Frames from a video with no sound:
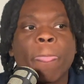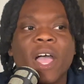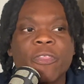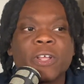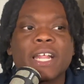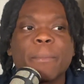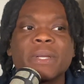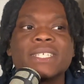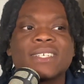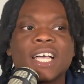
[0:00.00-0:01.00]
I think that
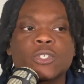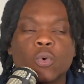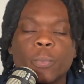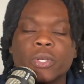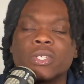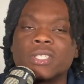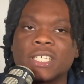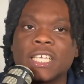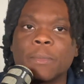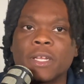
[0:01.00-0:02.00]
Ben Johnson will put the
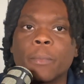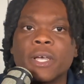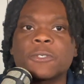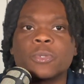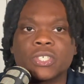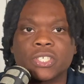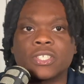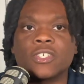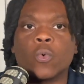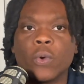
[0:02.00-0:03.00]
team in the best position
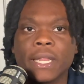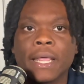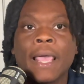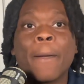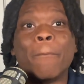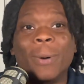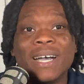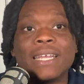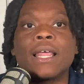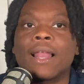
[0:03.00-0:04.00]
to win.
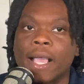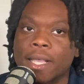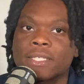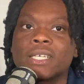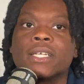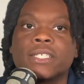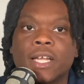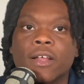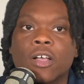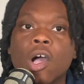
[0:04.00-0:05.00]
But like I said,
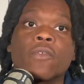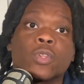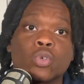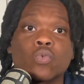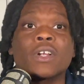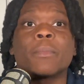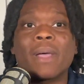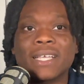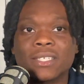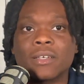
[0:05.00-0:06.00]
Jared Goff, those running
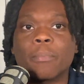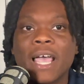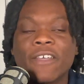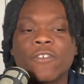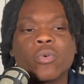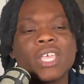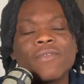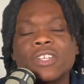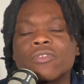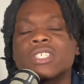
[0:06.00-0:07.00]
backs in the backfield, even
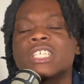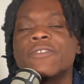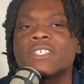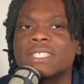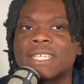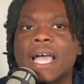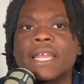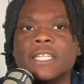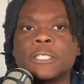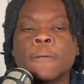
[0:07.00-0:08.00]
the receivers and tight
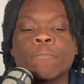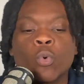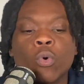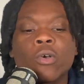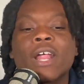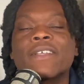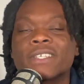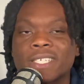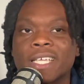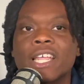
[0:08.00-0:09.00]
ends, we're going to have to
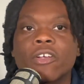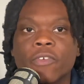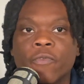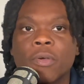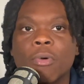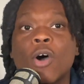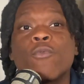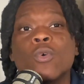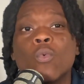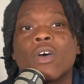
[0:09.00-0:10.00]
take care of the football if
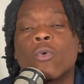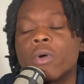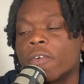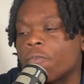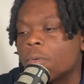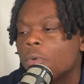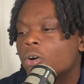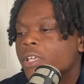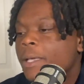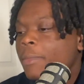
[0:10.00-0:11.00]
we want to win a football
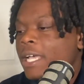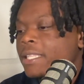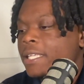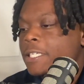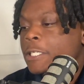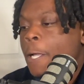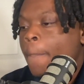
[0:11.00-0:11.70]
game like this.